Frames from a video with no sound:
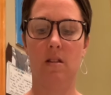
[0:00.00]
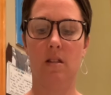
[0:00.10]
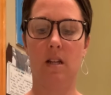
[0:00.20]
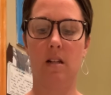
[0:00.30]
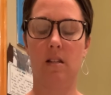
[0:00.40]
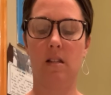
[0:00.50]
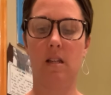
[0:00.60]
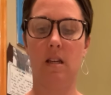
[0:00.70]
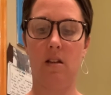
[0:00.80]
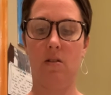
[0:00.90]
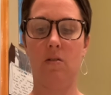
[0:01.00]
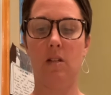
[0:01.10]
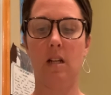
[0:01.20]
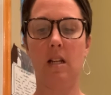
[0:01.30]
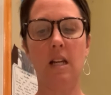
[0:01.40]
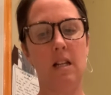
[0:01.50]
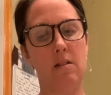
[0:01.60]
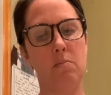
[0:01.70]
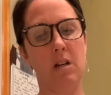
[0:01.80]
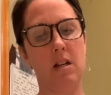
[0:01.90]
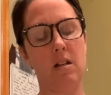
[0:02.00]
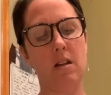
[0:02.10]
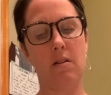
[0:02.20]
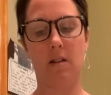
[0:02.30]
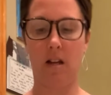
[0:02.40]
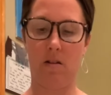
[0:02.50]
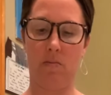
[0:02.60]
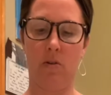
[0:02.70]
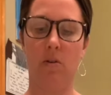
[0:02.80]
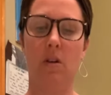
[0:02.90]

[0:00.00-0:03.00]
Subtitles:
that is killed and eaten by another animal.